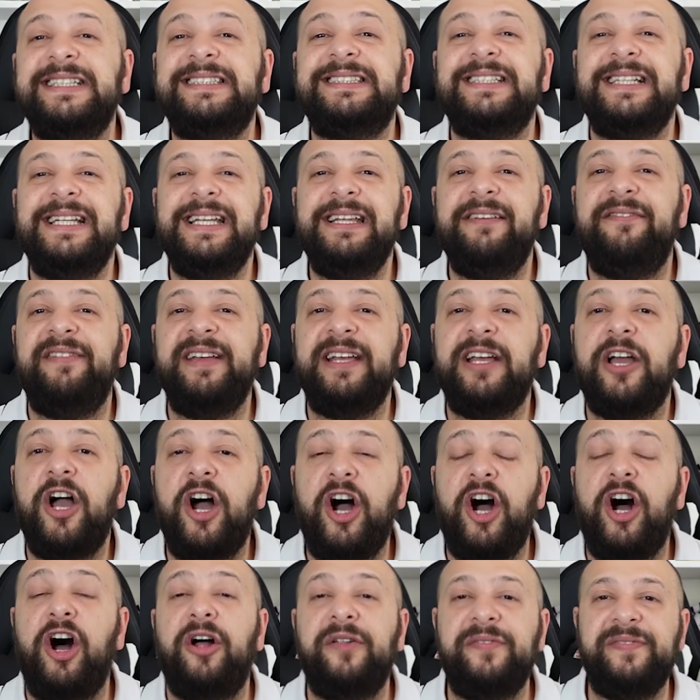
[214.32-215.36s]
is living
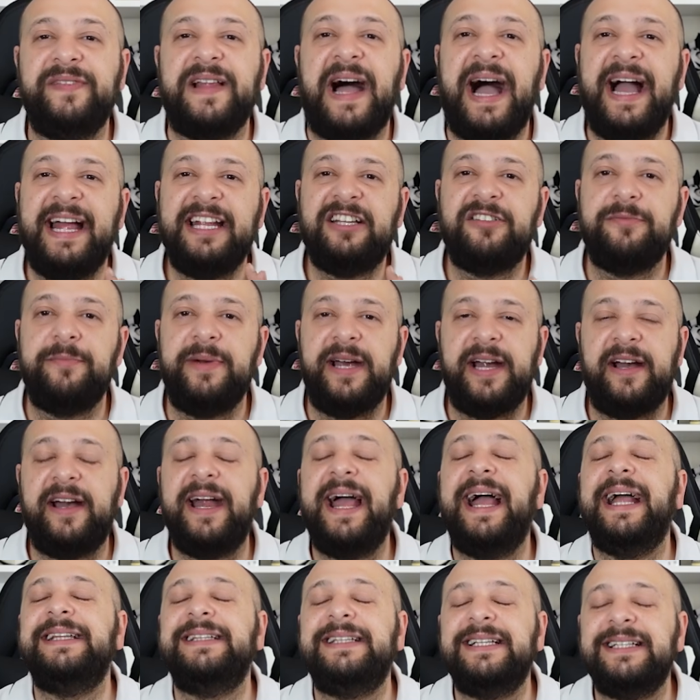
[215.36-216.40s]
a nightmare
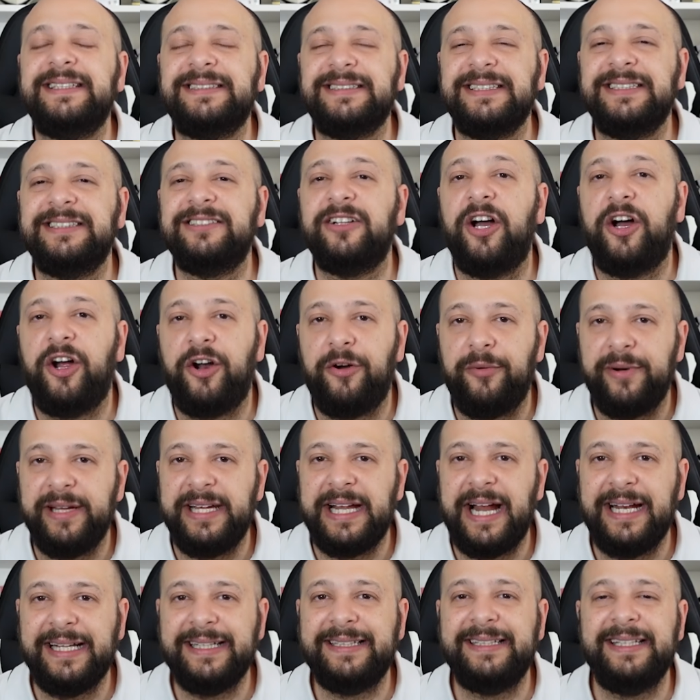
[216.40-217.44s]
and this is a
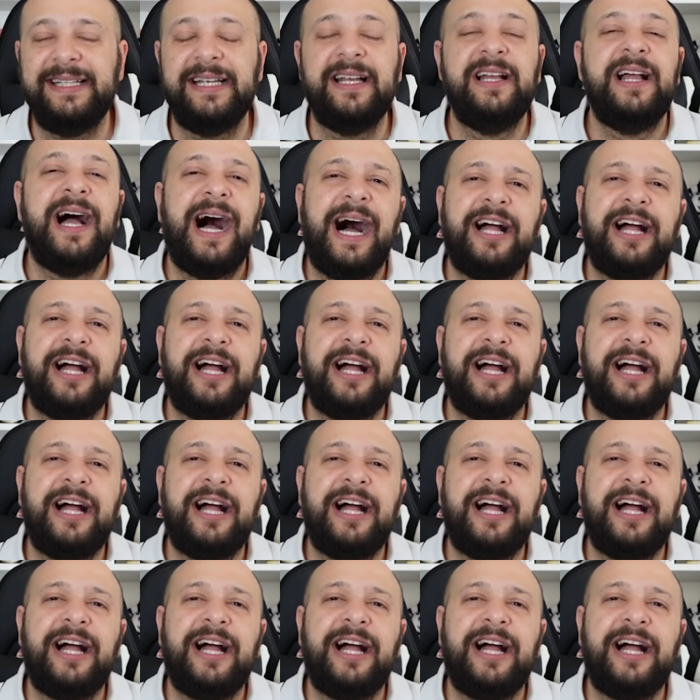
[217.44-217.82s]
reality.